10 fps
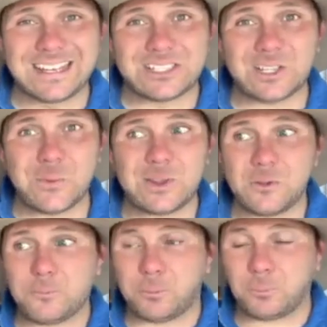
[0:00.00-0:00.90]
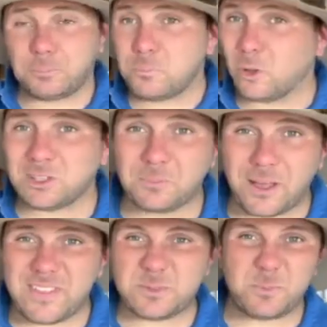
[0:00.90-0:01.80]
So, when you
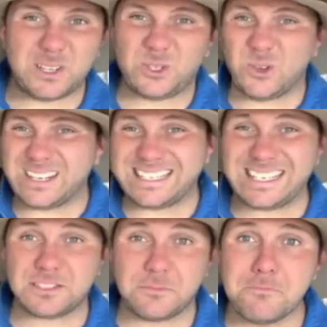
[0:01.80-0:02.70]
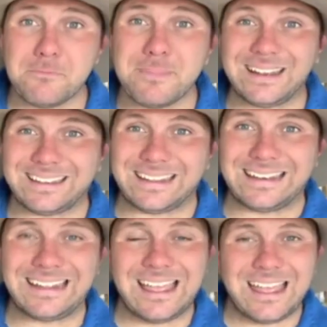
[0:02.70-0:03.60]
multiply this by 2 to 6 million,